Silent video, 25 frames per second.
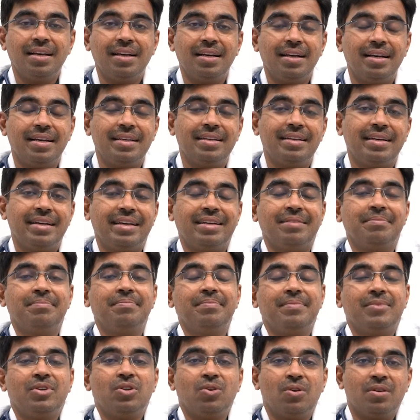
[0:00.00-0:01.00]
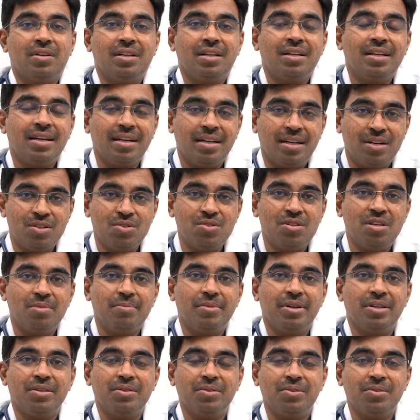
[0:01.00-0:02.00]
Hi, I'm Dr. Nagarjuna
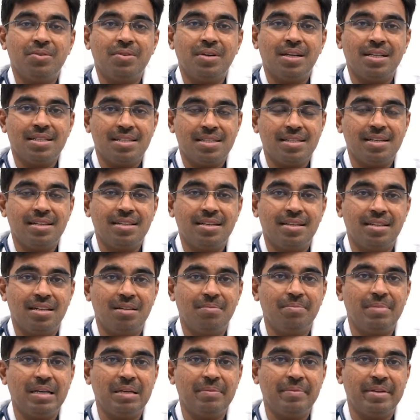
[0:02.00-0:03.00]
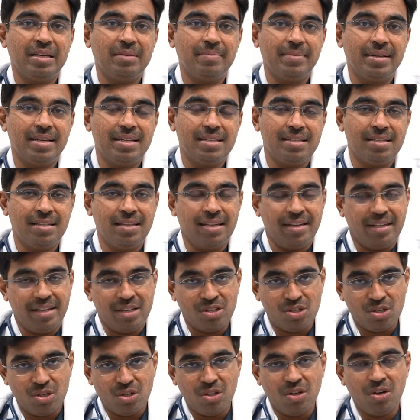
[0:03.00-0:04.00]
Maturu, consultant in pulmonary medicine at
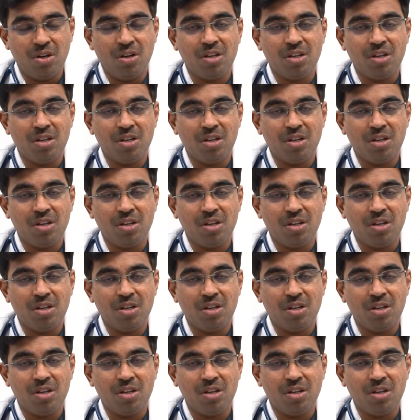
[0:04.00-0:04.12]
Yashoda